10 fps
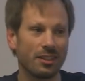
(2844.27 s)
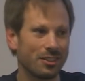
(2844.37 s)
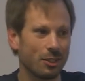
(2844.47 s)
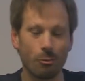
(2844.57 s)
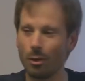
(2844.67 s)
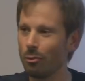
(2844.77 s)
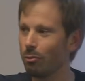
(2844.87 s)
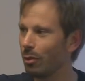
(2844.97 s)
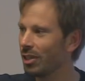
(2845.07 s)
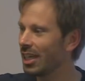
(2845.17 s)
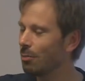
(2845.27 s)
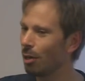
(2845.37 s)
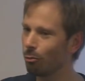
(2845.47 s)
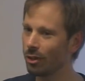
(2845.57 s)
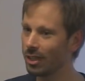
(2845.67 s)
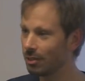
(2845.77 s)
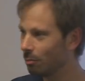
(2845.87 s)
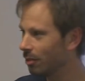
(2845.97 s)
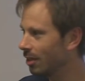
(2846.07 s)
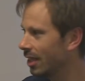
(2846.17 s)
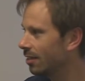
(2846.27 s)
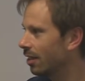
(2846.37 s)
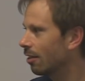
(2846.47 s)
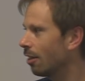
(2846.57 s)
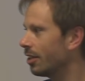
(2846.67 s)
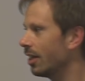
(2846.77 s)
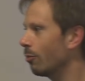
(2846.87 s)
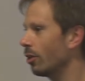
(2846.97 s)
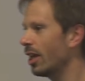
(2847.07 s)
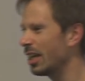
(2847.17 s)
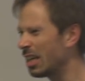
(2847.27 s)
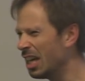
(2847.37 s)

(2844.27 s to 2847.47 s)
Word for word: So when, when we came up with this, this technology, they were like,